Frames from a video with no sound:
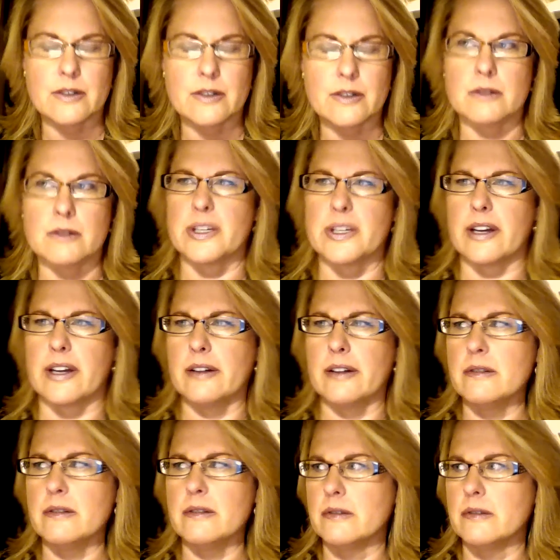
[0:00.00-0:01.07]
We can?
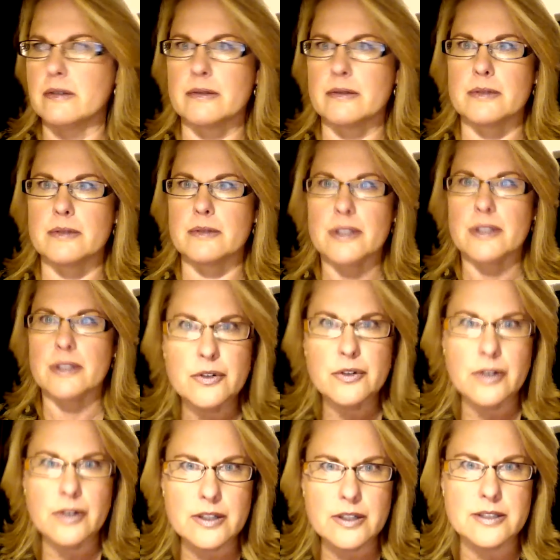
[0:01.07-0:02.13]
Well, of
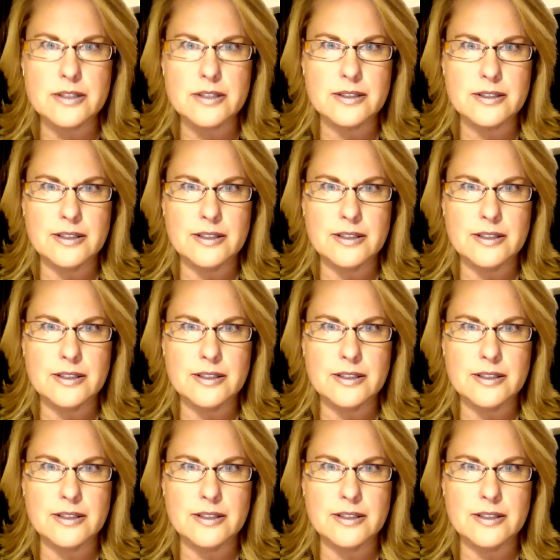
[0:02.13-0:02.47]
course.